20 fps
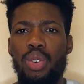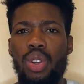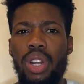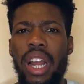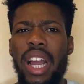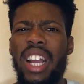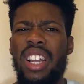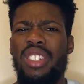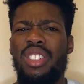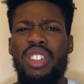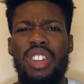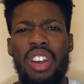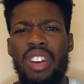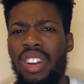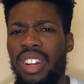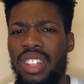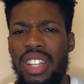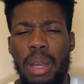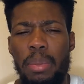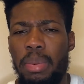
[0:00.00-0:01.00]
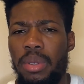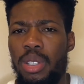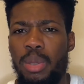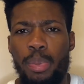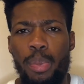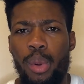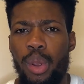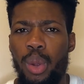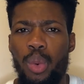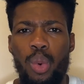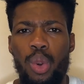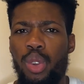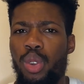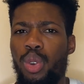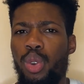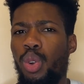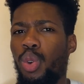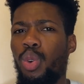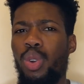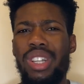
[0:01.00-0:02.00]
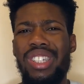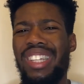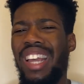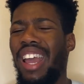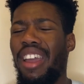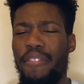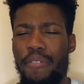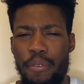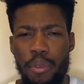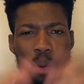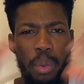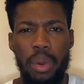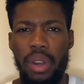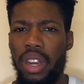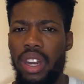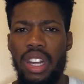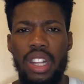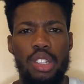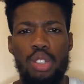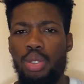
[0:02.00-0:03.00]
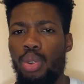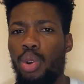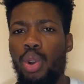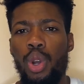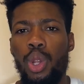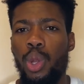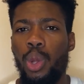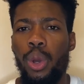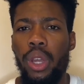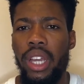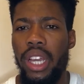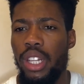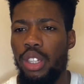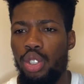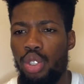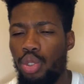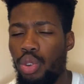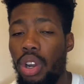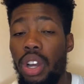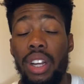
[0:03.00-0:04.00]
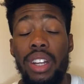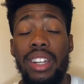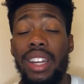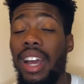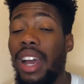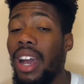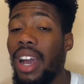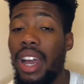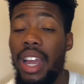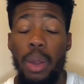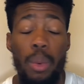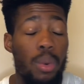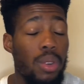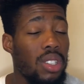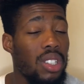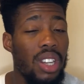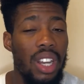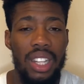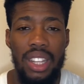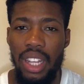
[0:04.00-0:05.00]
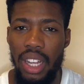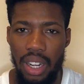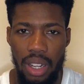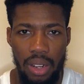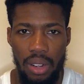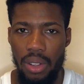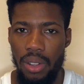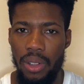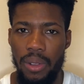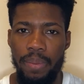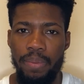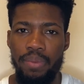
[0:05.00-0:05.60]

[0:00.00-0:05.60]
like a skunk type of spray where you know it's everywhere and it's so cloying and strong. Nah, it was not that at all.